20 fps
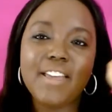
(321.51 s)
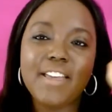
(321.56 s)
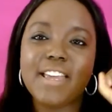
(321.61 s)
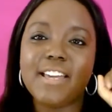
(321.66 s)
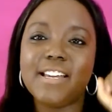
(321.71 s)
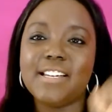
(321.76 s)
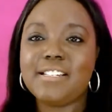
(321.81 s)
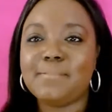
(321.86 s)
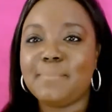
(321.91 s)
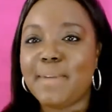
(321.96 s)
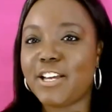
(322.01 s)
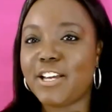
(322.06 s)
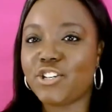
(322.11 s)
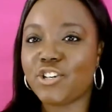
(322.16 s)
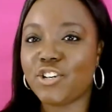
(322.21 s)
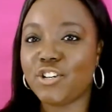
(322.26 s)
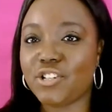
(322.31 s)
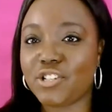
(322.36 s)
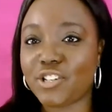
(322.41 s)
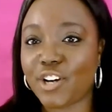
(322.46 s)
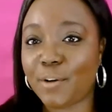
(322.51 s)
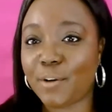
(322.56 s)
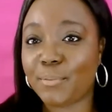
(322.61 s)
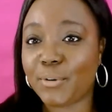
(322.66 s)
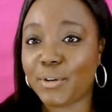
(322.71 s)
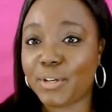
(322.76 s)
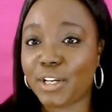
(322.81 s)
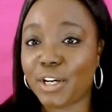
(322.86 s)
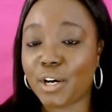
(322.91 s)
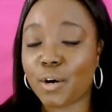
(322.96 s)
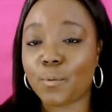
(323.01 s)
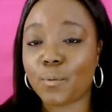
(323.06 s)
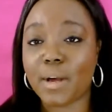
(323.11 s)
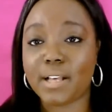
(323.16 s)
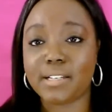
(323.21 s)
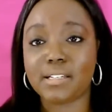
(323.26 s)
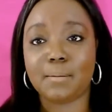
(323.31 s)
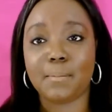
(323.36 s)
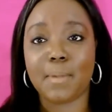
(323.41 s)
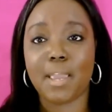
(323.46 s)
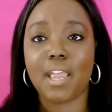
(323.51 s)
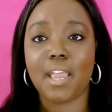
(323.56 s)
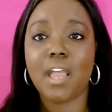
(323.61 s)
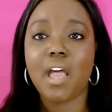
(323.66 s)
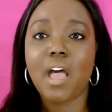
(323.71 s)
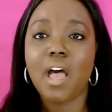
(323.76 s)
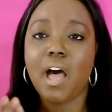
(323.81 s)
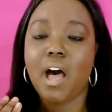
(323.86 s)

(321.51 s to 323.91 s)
is make sure you start building a resume.